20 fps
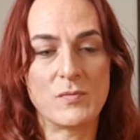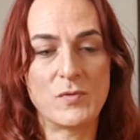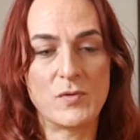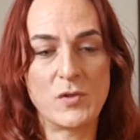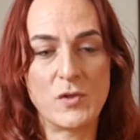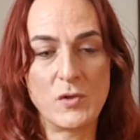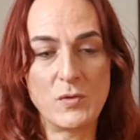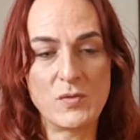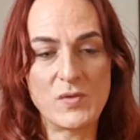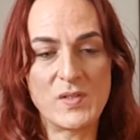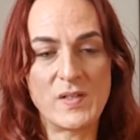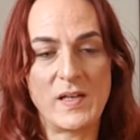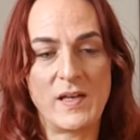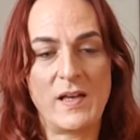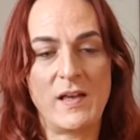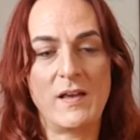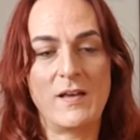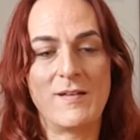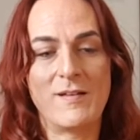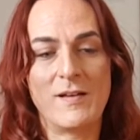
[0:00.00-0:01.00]

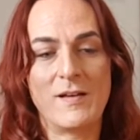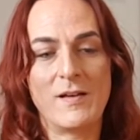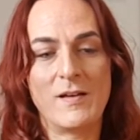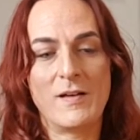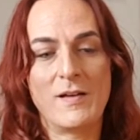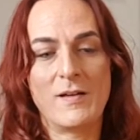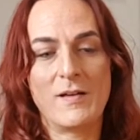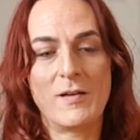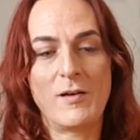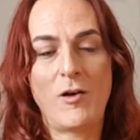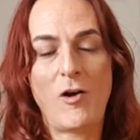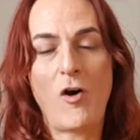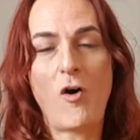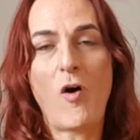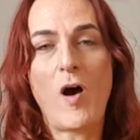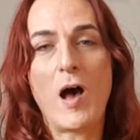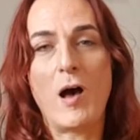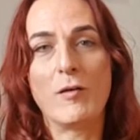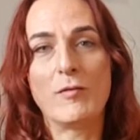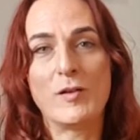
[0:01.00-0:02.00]
Tuesday go
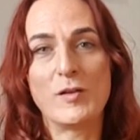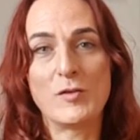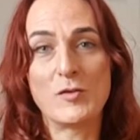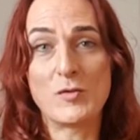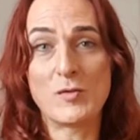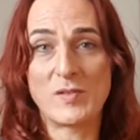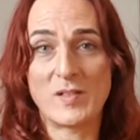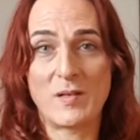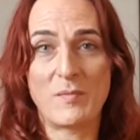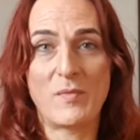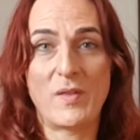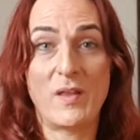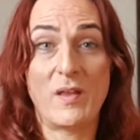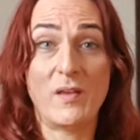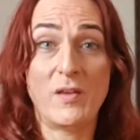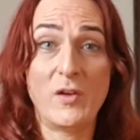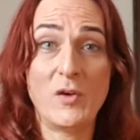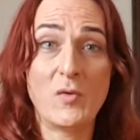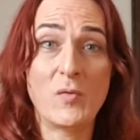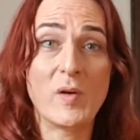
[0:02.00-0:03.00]
out and do something
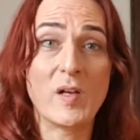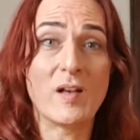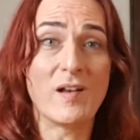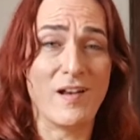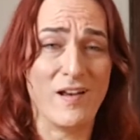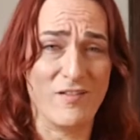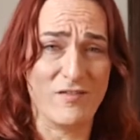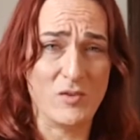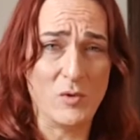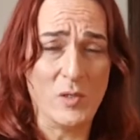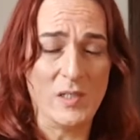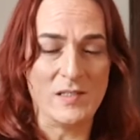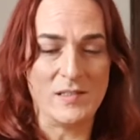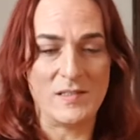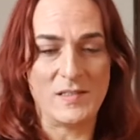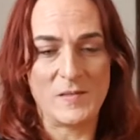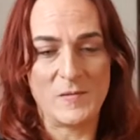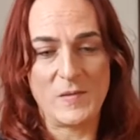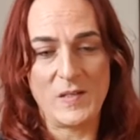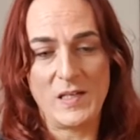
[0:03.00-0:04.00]
new with loved ones.